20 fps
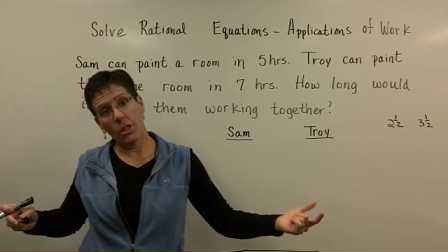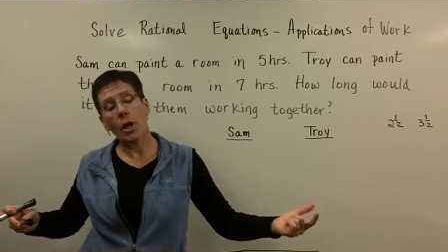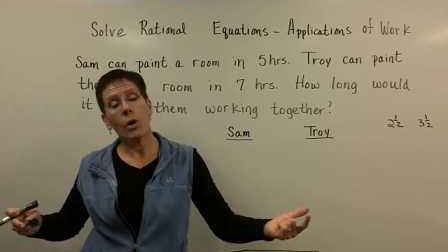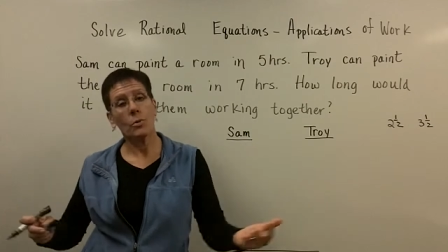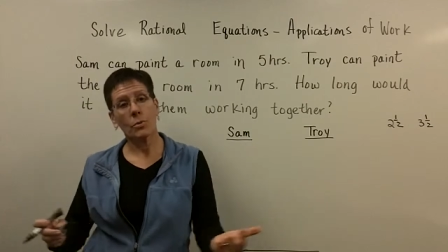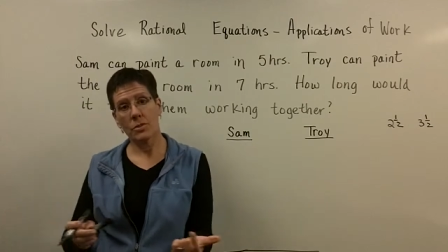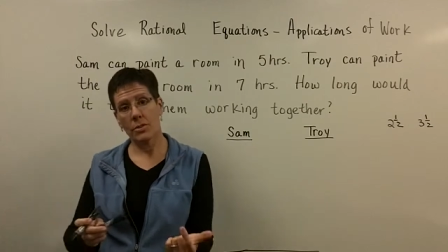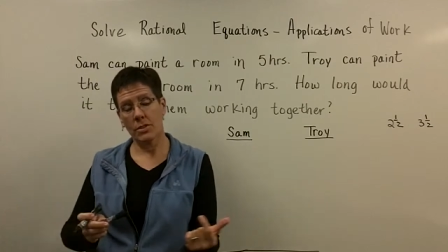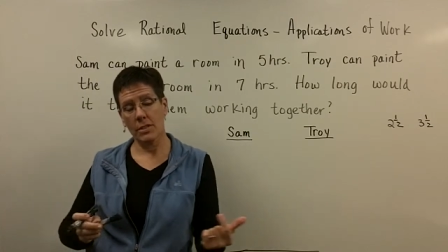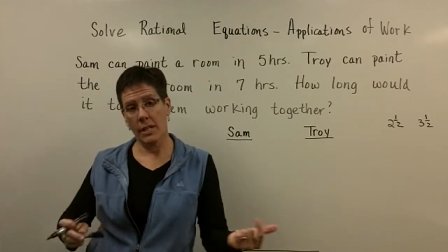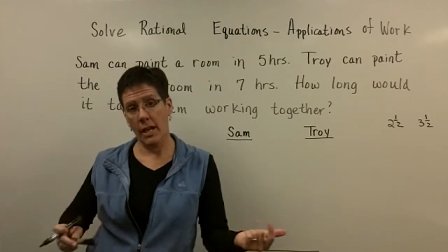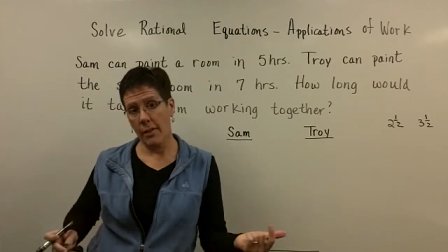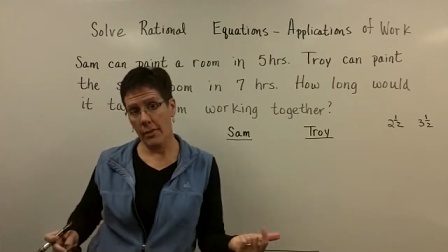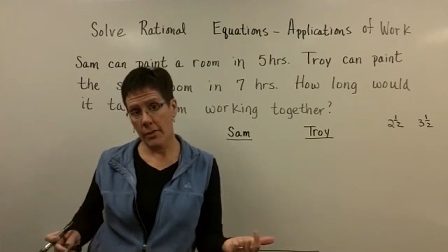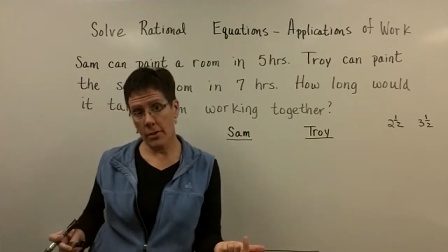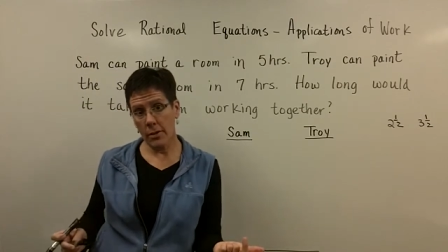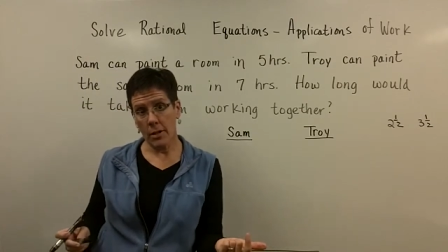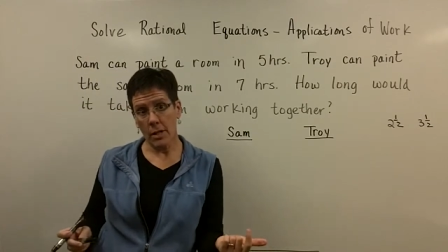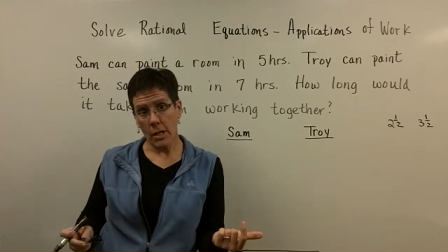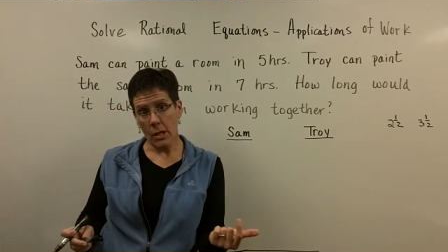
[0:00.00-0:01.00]
clones
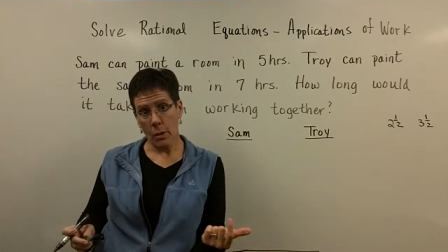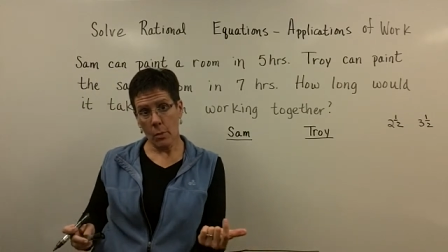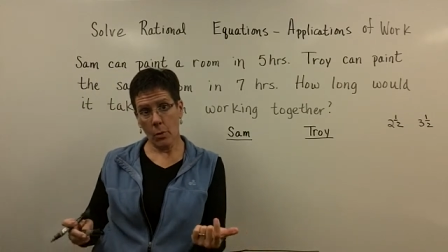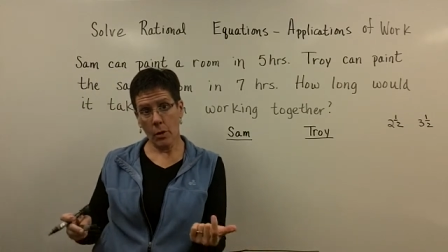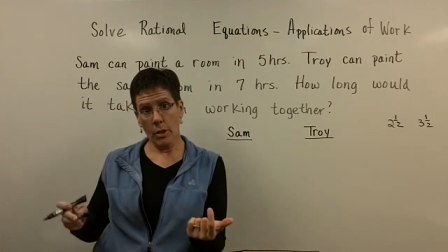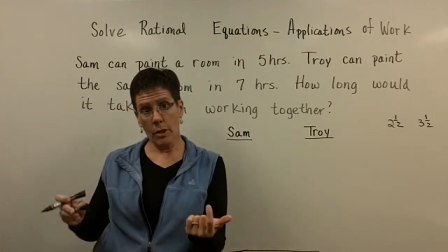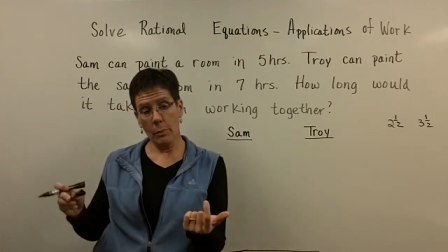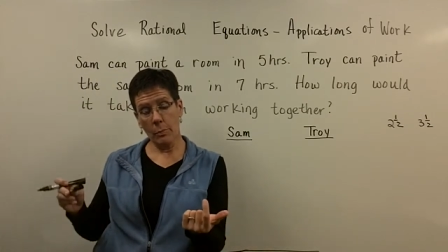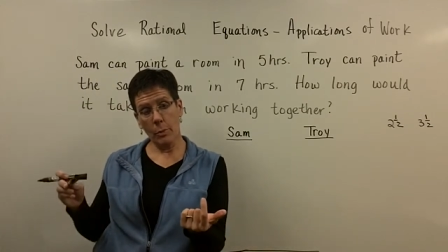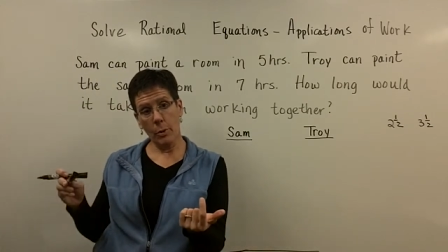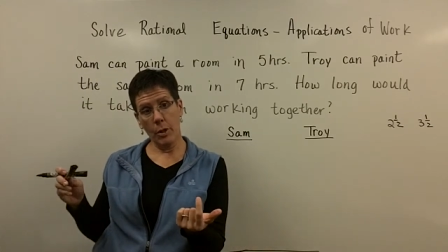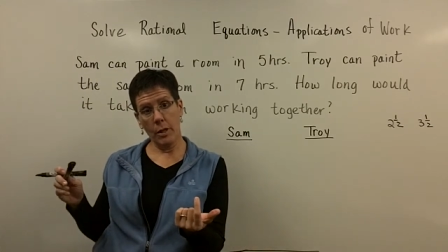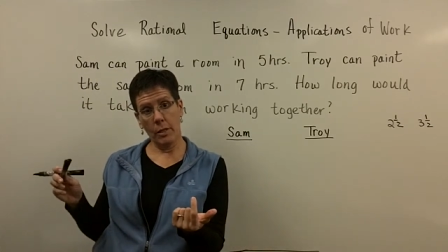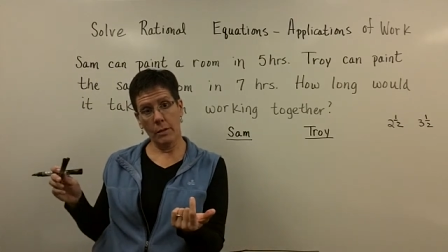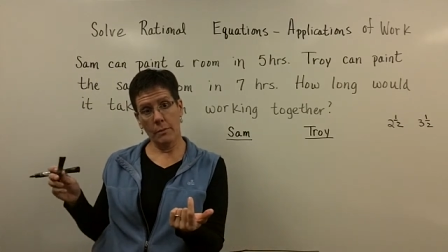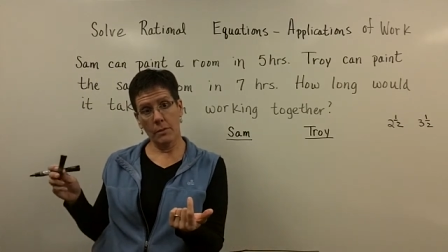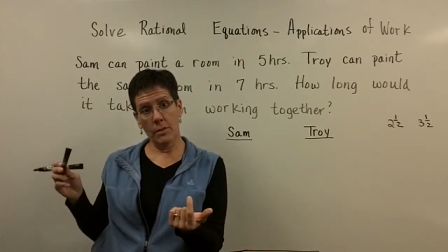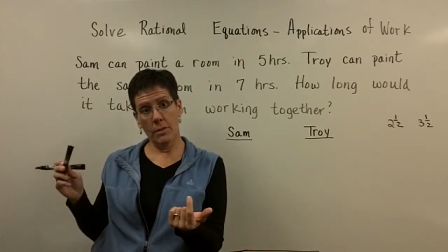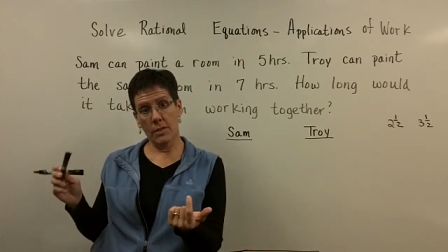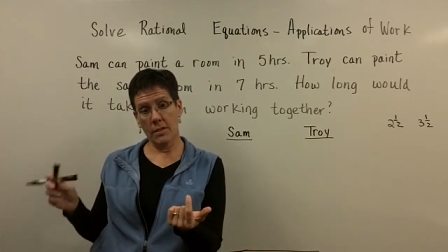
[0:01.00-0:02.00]
together, we're going to
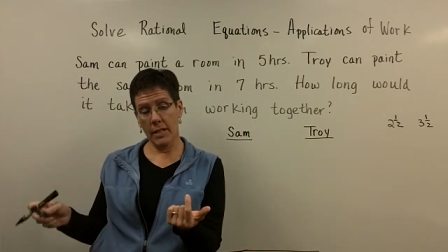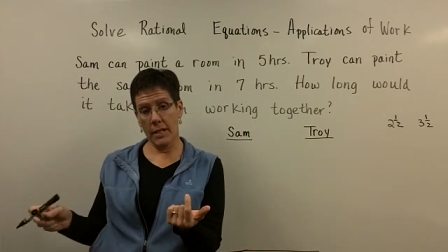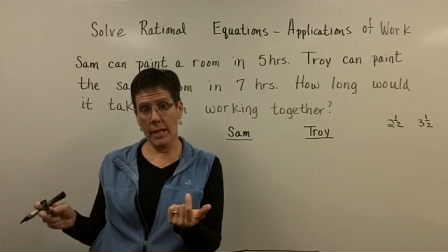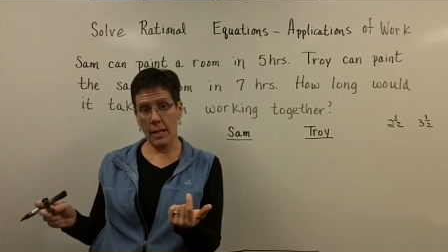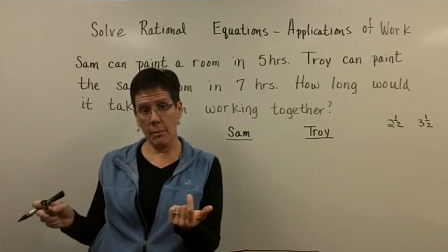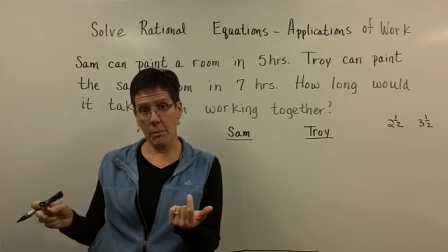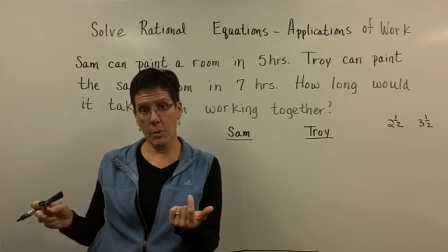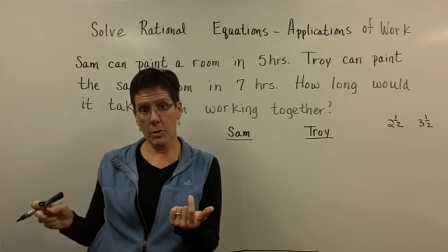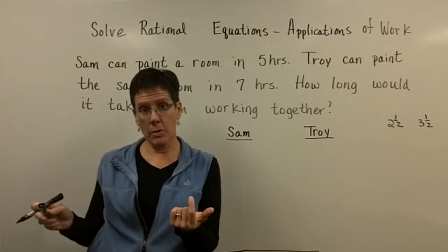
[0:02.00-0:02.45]
put Sam,